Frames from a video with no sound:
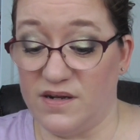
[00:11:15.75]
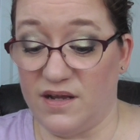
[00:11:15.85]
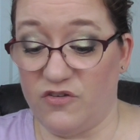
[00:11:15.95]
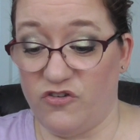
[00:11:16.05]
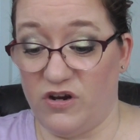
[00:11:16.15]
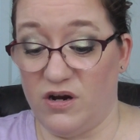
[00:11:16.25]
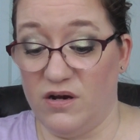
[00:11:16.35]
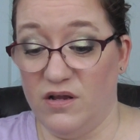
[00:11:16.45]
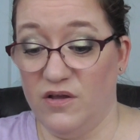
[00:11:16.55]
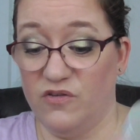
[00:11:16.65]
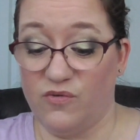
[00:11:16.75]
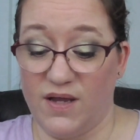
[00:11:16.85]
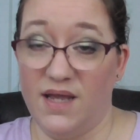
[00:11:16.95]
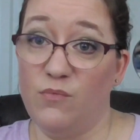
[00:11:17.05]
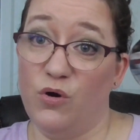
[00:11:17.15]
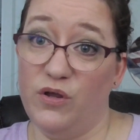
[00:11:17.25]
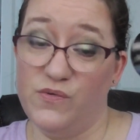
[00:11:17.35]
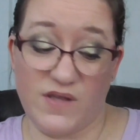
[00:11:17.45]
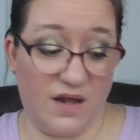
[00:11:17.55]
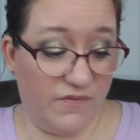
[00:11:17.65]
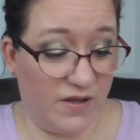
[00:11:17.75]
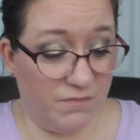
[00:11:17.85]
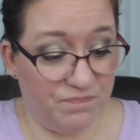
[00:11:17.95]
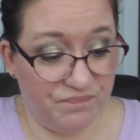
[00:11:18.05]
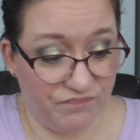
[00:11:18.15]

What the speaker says: it next year so I can get more use out of it.